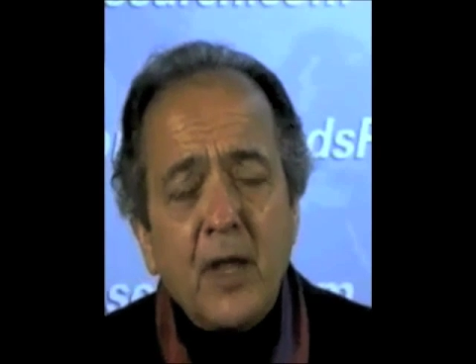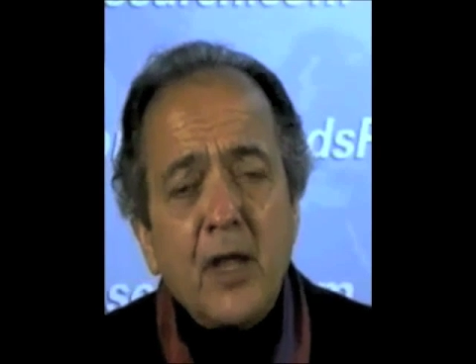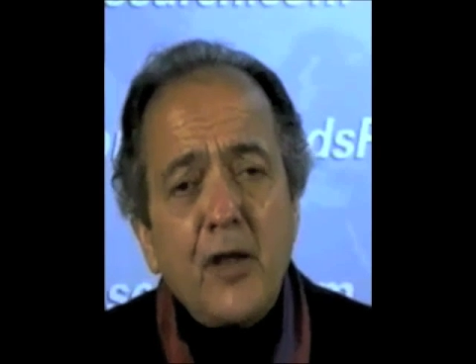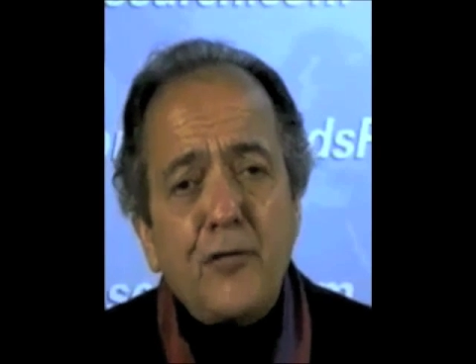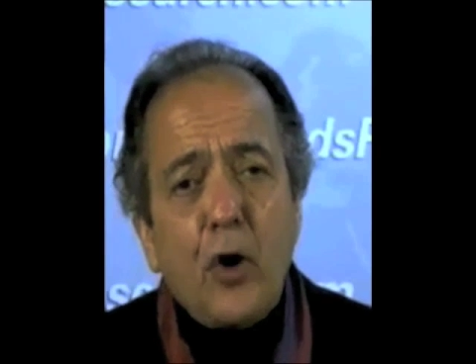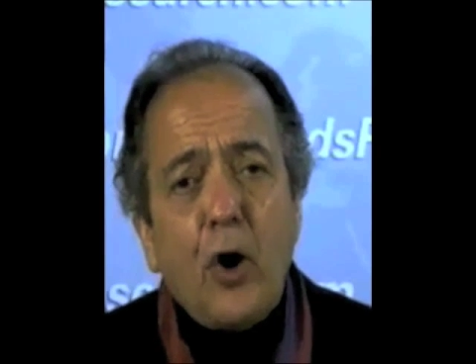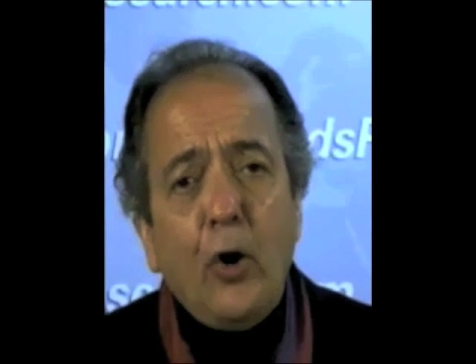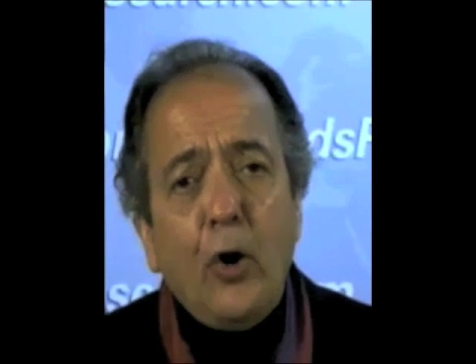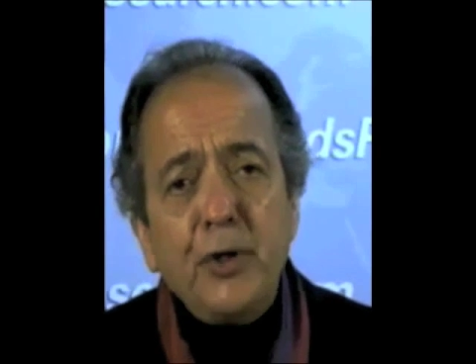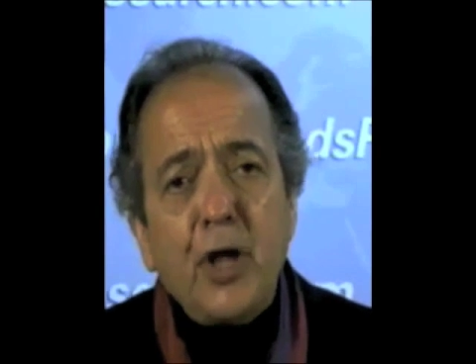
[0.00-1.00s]
If you're
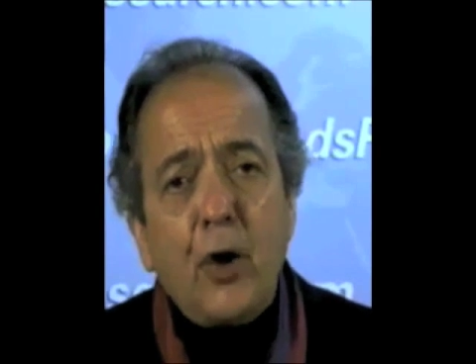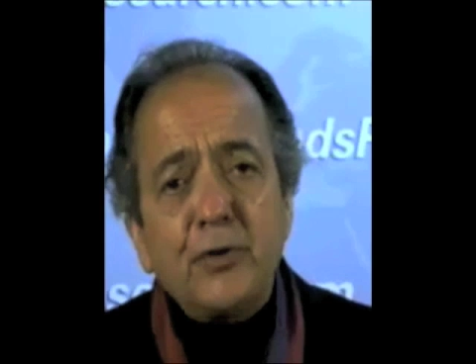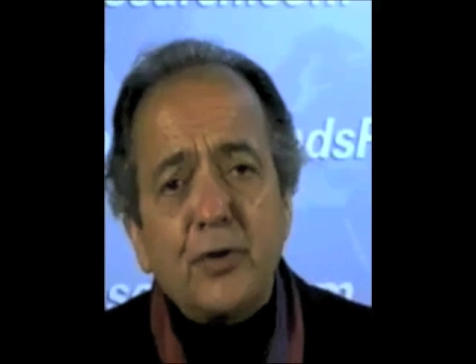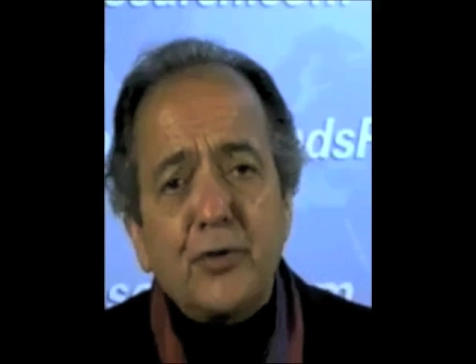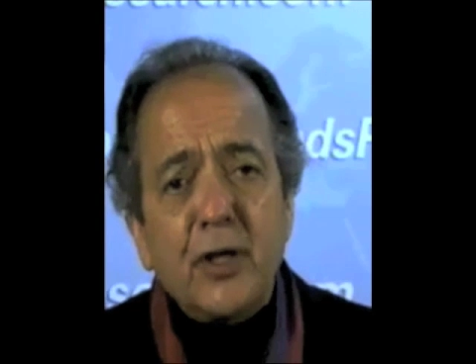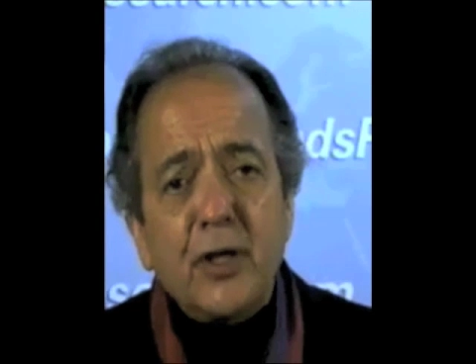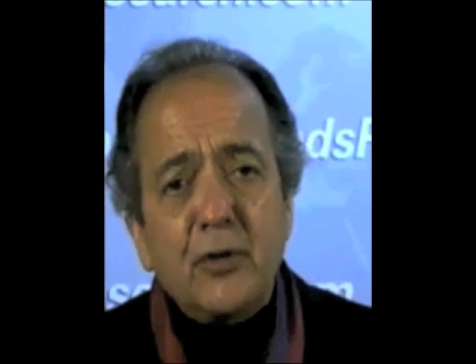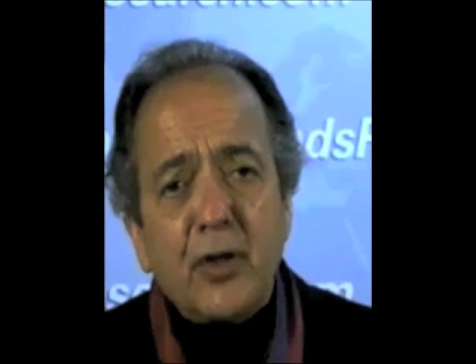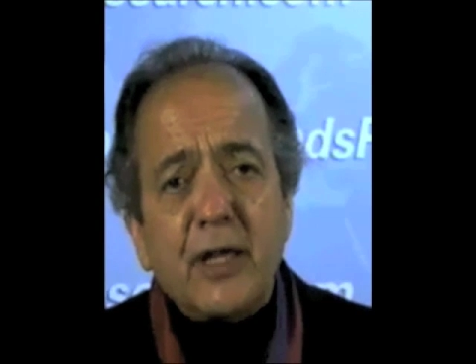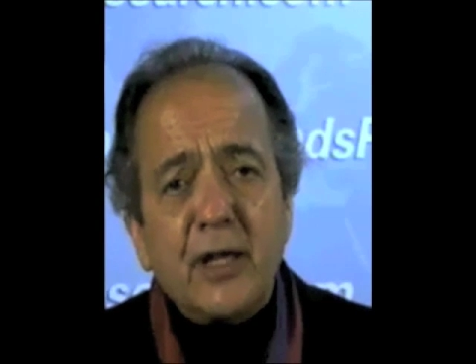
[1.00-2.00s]
only going to think
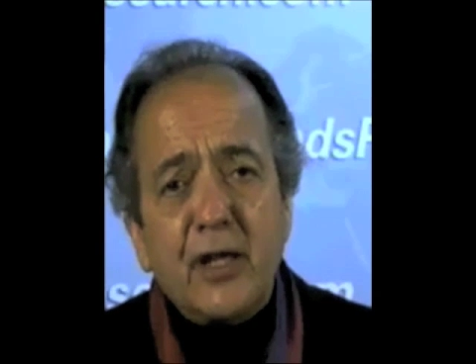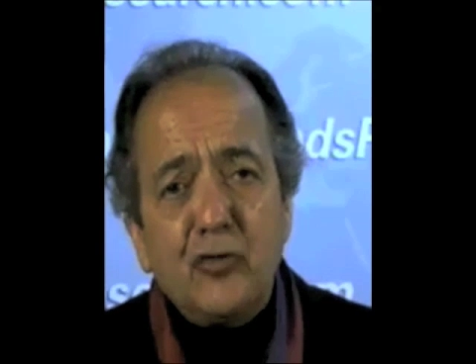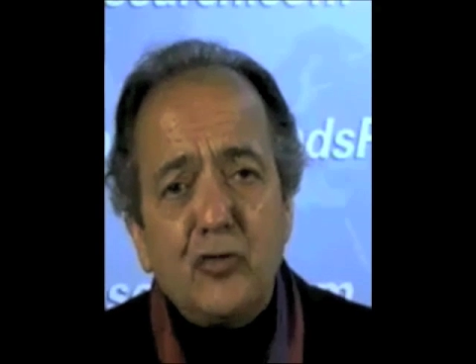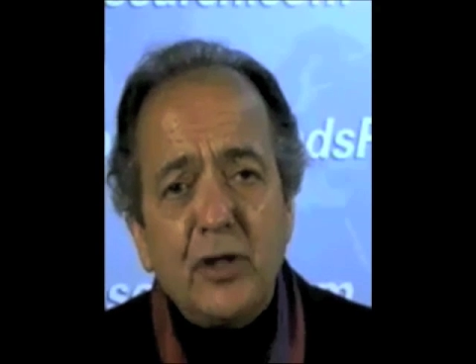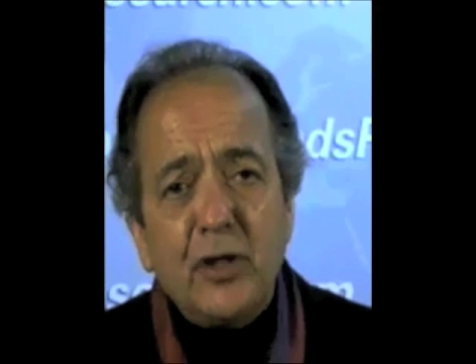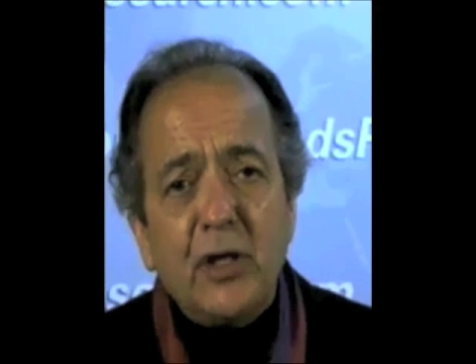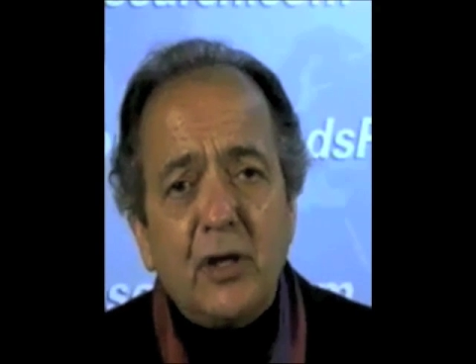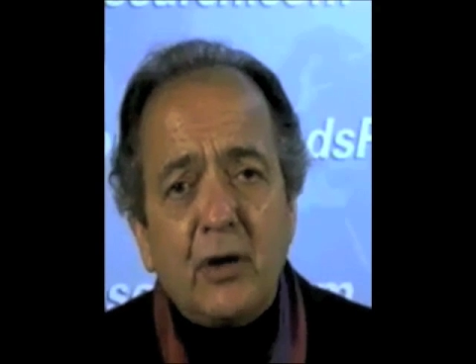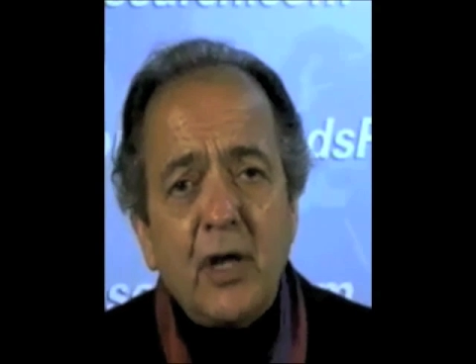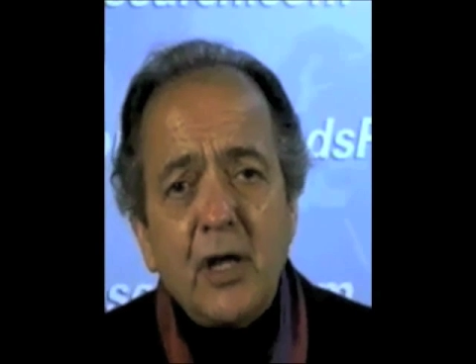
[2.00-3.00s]
like an engineer,